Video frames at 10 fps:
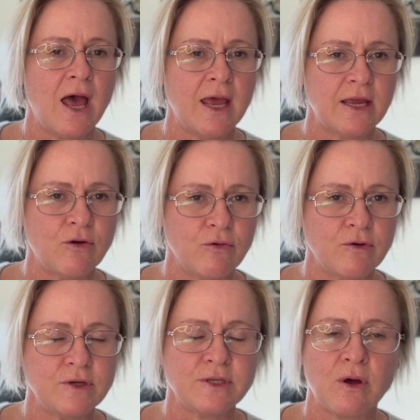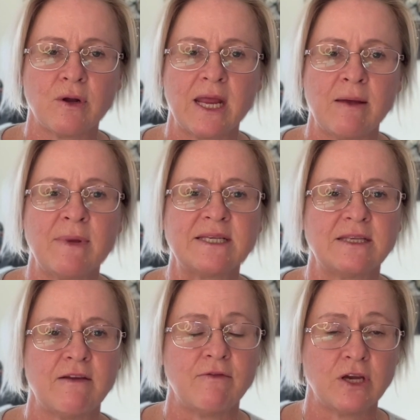a cruise on
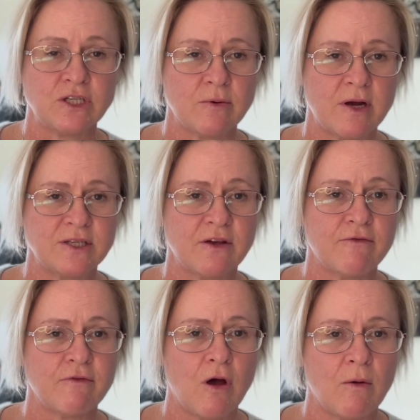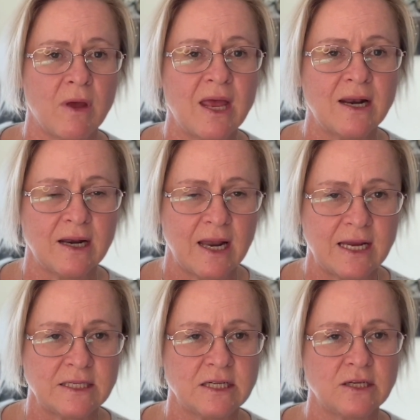MSC Virtuosa from
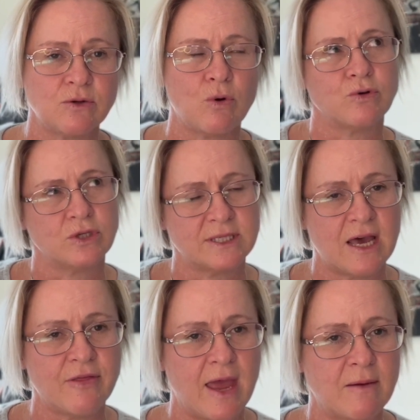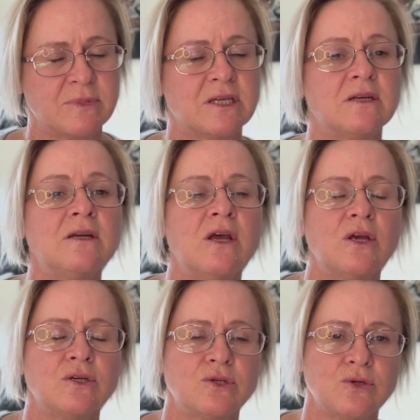London or Southampton
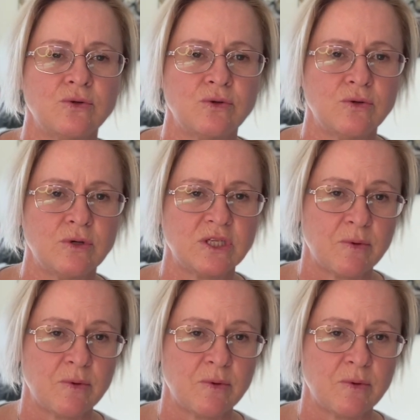to